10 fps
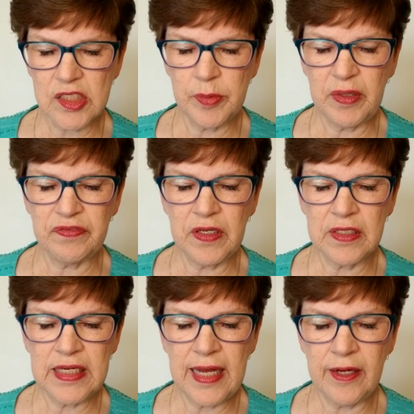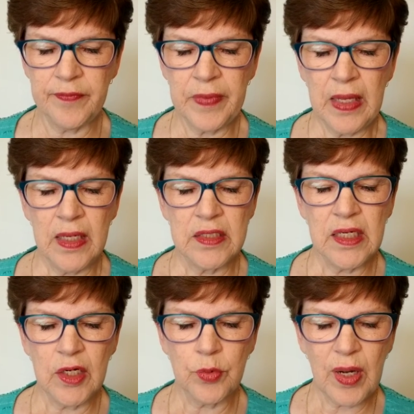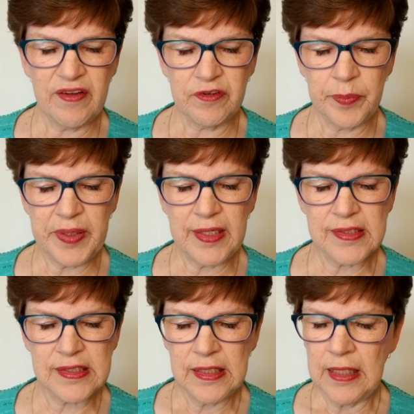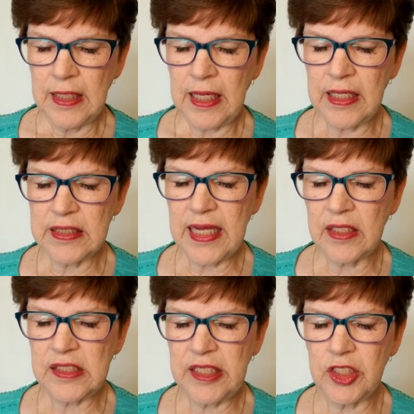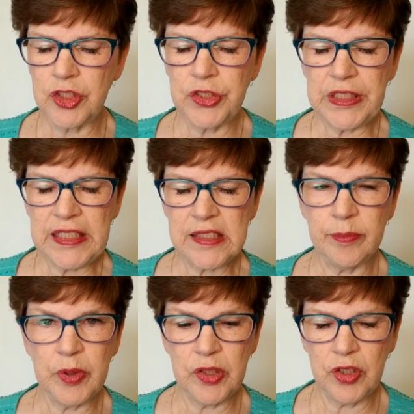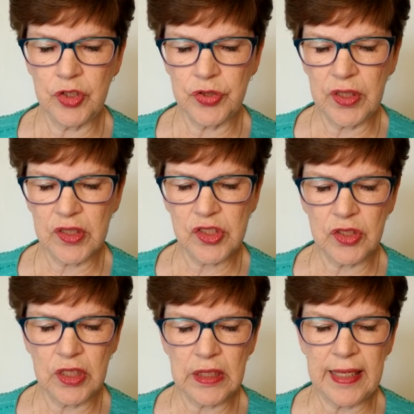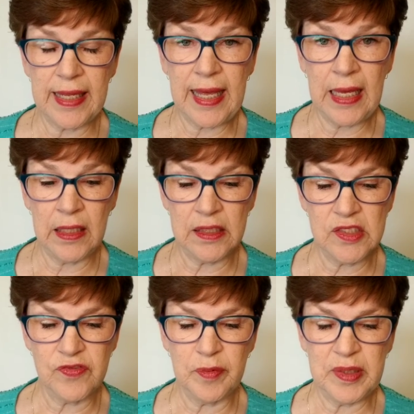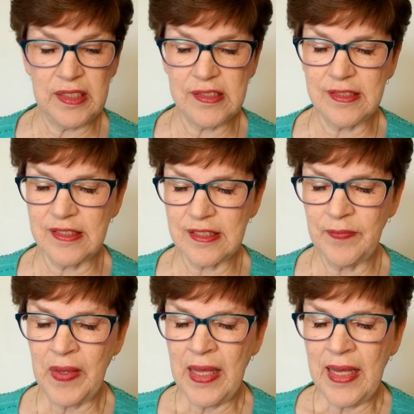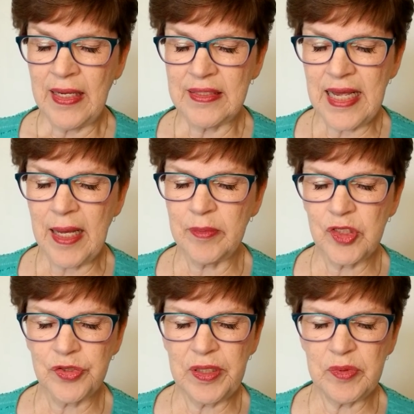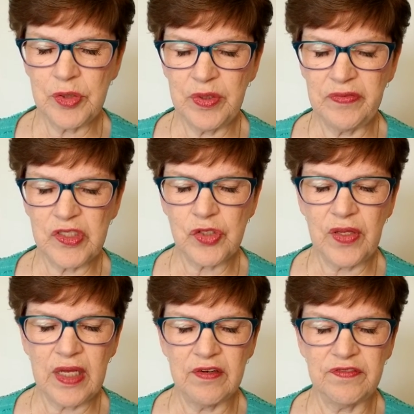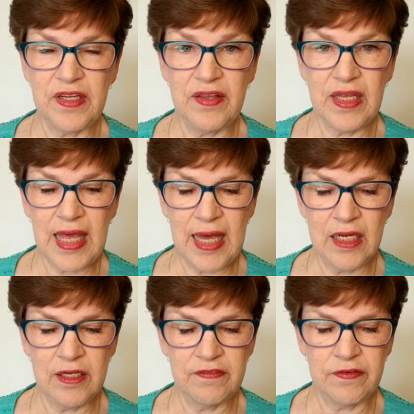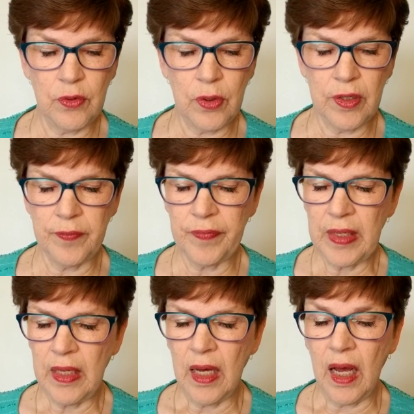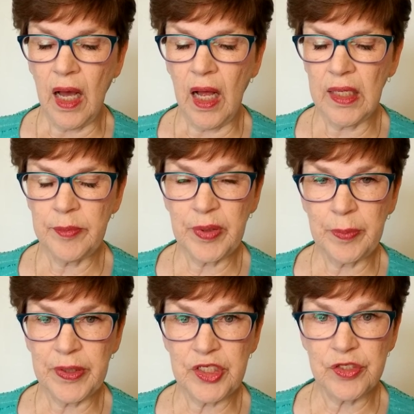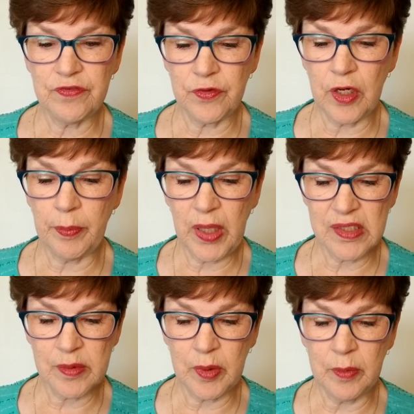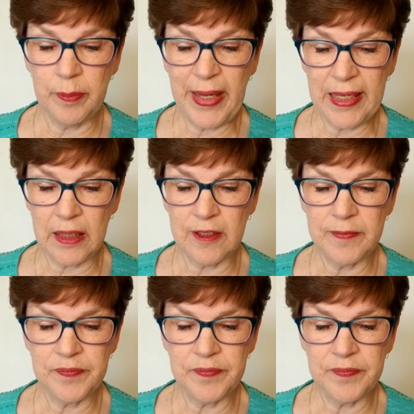to be flung down, dug rifle pits, cut down cedar trees and burned the trunks to look like cannons from a distance, and dammed streams and rivers so they could flood the canyon floor, all in preparation for a possible battle.